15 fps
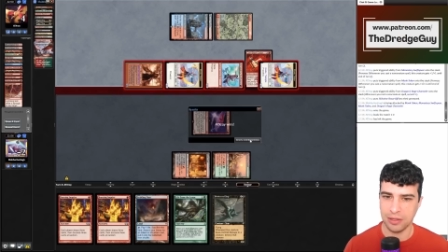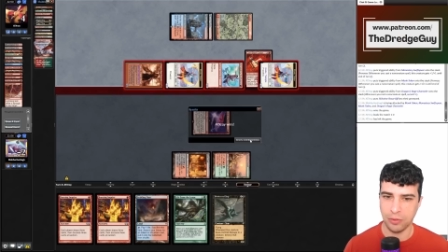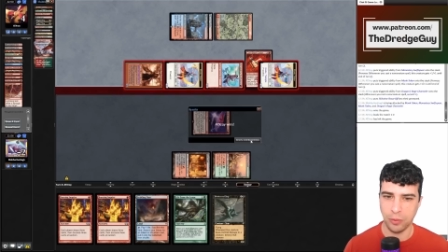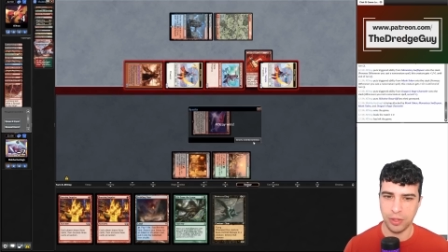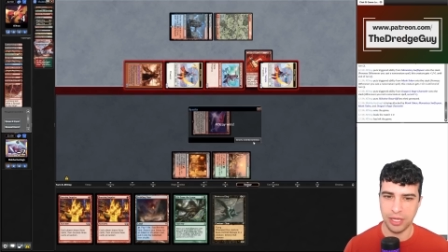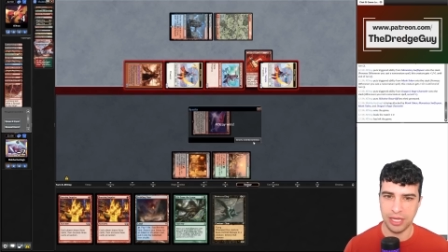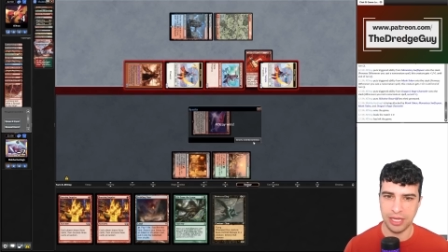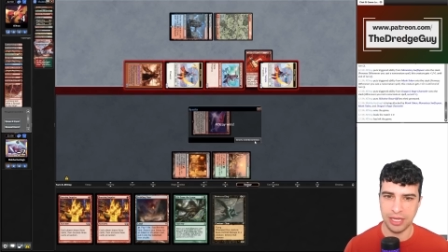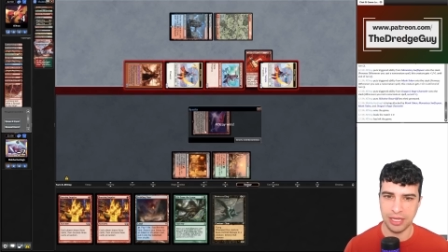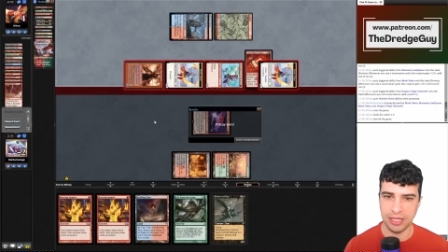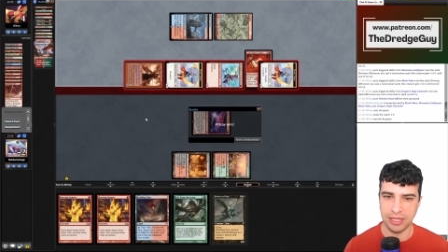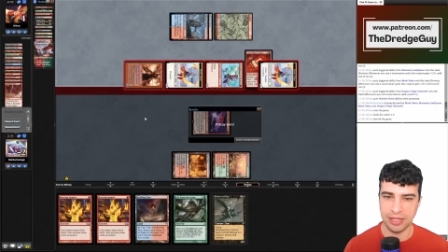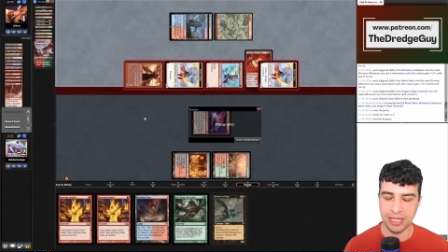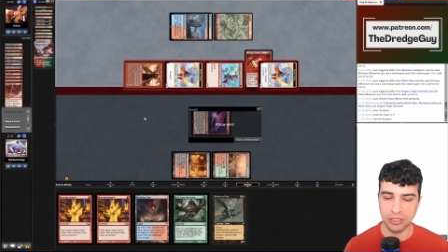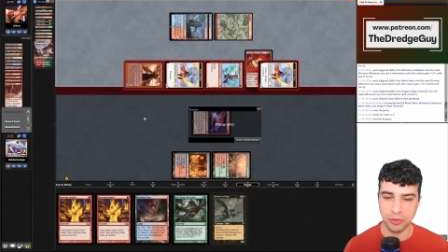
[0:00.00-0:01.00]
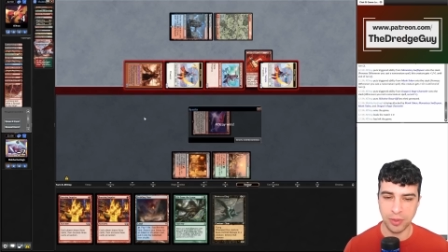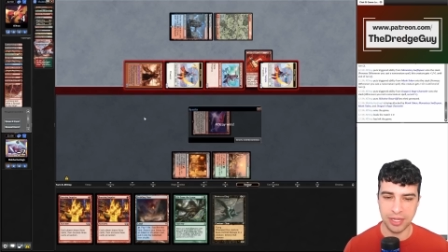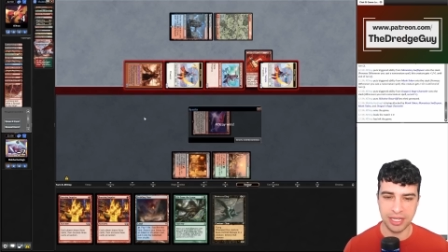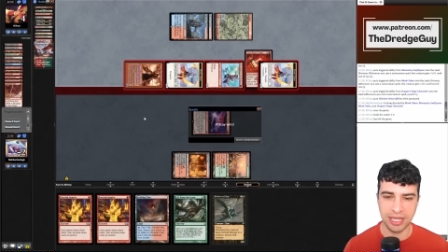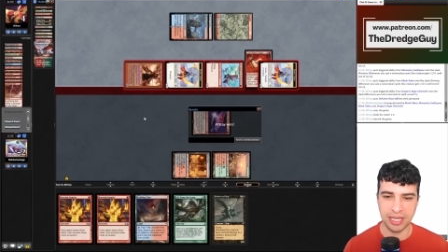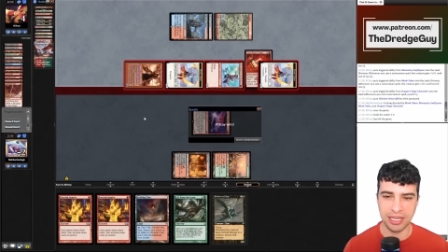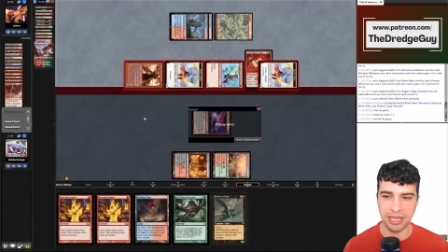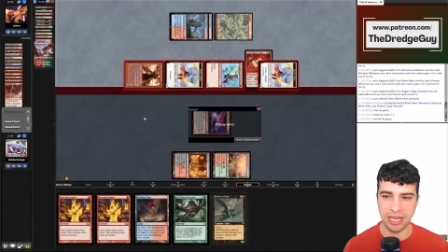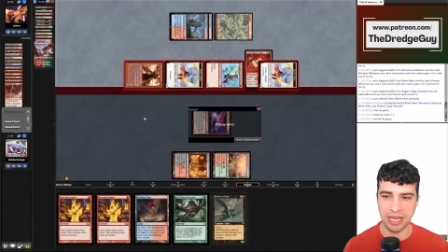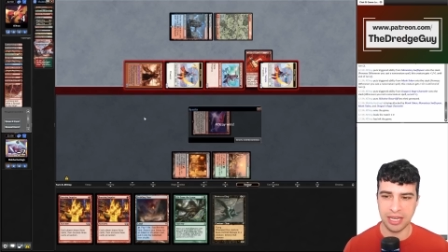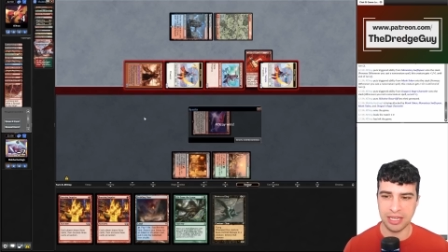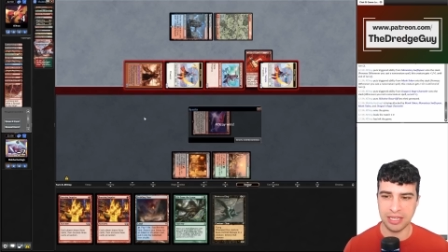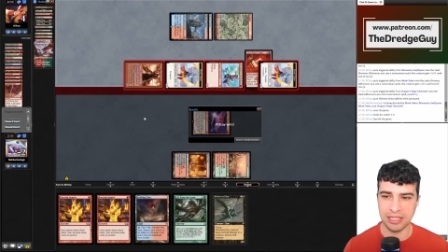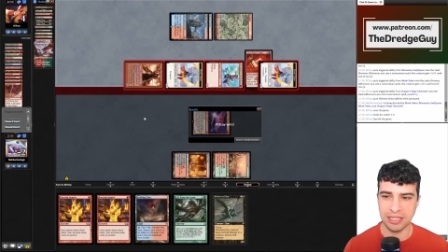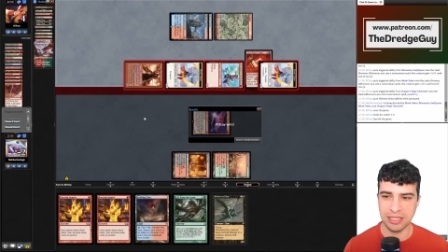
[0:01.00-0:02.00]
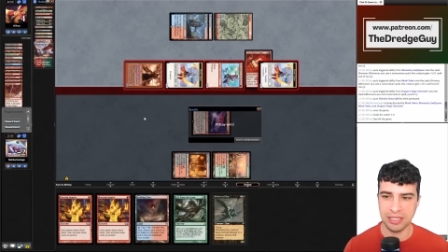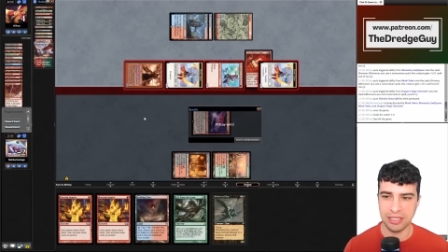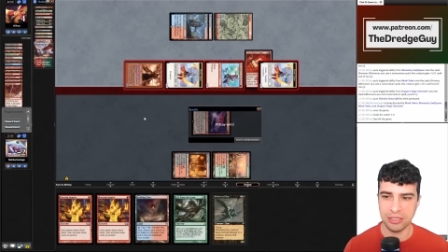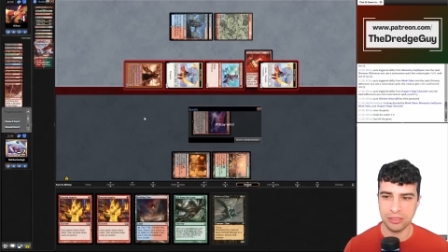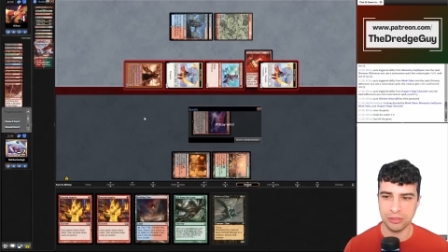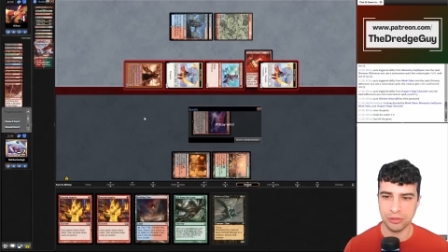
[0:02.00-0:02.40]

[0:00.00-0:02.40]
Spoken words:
That's why I